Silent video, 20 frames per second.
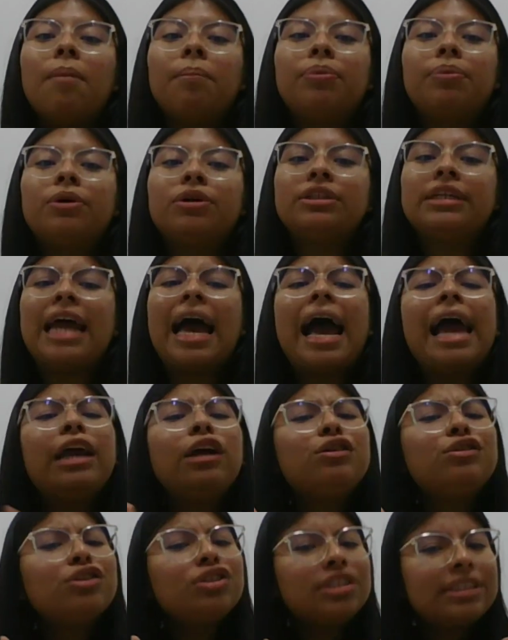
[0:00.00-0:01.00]
But I
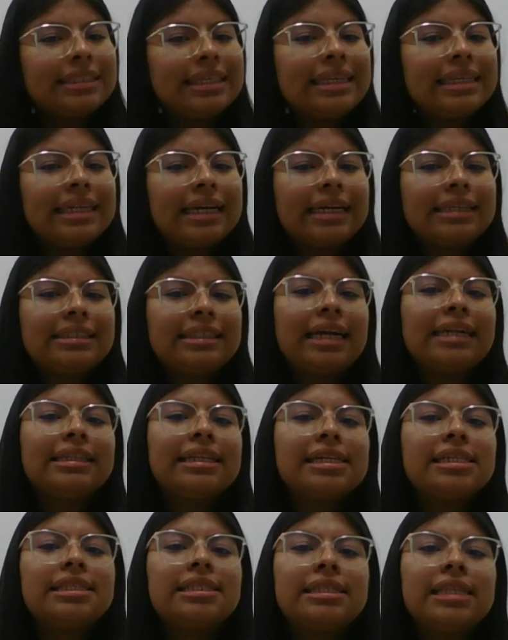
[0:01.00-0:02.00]
consider that
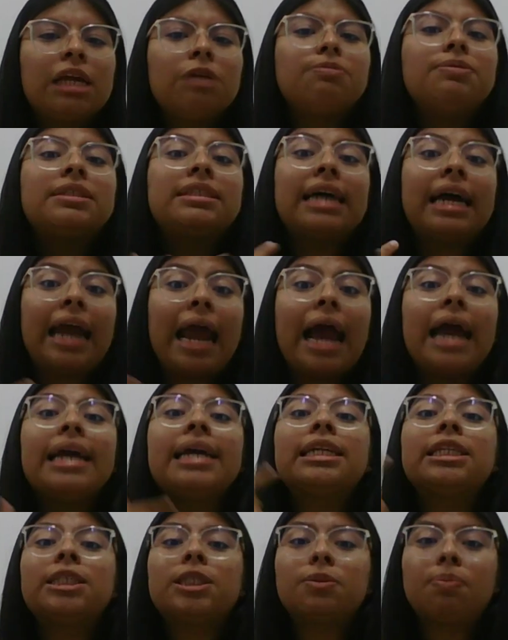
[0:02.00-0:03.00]
the steps that I
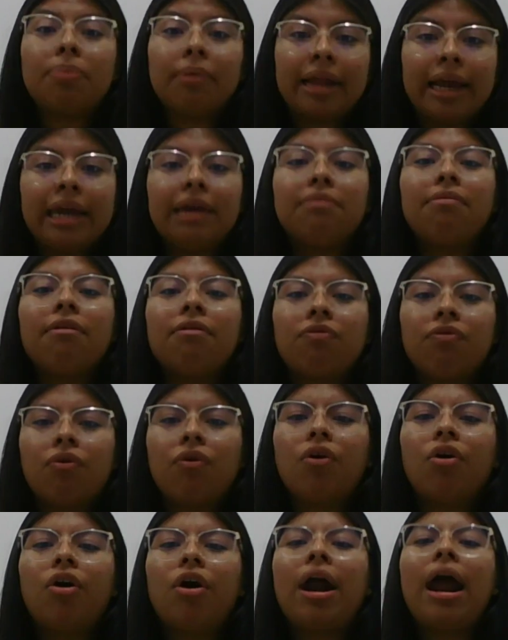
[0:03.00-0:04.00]
explained
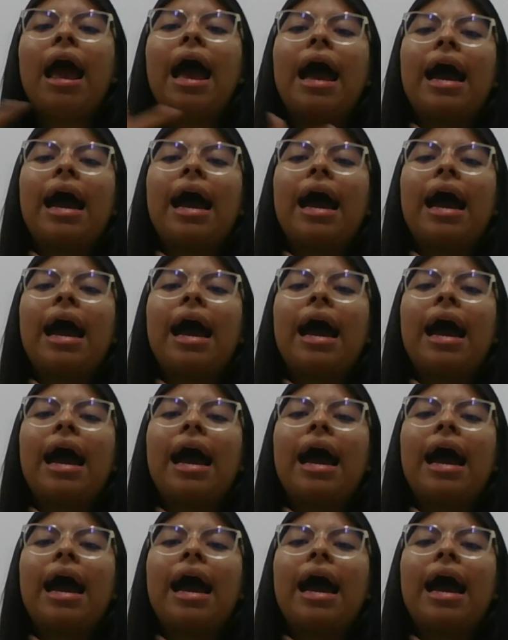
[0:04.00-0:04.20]
before